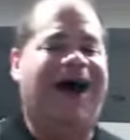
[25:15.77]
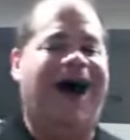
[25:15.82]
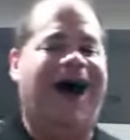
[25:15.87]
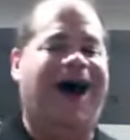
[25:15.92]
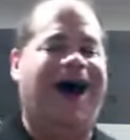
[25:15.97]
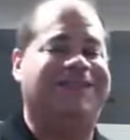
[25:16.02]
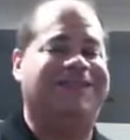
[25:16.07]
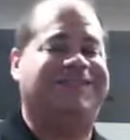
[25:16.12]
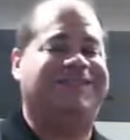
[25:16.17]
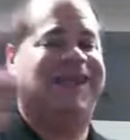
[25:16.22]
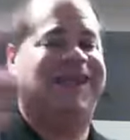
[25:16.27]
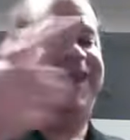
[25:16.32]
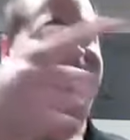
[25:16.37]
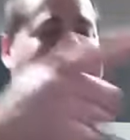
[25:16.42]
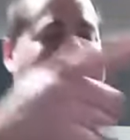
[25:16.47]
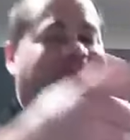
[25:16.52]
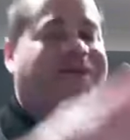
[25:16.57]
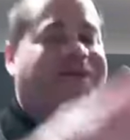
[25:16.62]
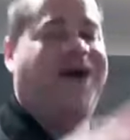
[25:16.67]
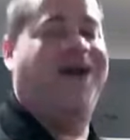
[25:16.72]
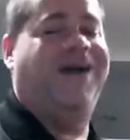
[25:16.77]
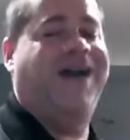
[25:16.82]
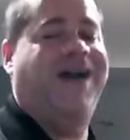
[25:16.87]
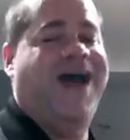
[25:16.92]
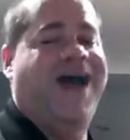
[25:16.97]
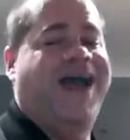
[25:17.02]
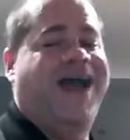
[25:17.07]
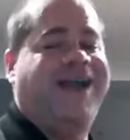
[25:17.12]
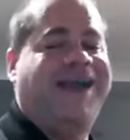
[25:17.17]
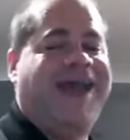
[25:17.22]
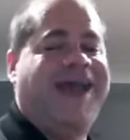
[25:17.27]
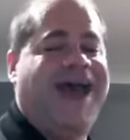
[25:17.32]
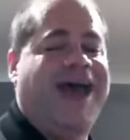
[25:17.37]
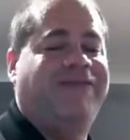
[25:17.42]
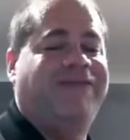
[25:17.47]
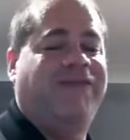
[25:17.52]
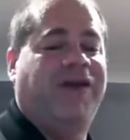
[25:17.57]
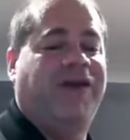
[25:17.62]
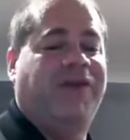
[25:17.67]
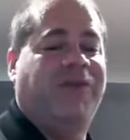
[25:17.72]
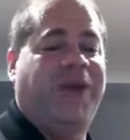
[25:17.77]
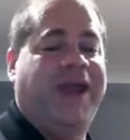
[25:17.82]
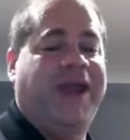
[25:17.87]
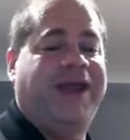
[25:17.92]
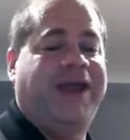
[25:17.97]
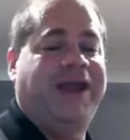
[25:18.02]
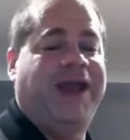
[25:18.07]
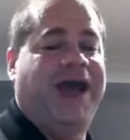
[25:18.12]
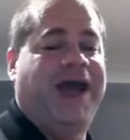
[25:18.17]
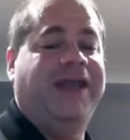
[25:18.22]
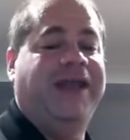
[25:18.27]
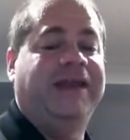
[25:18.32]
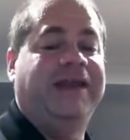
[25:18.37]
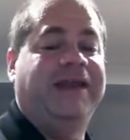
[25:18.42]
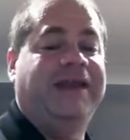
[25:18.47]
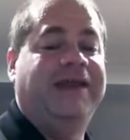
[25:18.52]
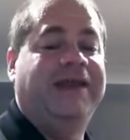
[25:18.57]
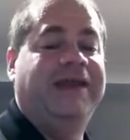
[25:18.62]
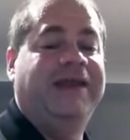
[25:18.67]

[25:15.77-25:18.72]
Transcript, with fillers: I'll see you tomorrow night. Have a great night.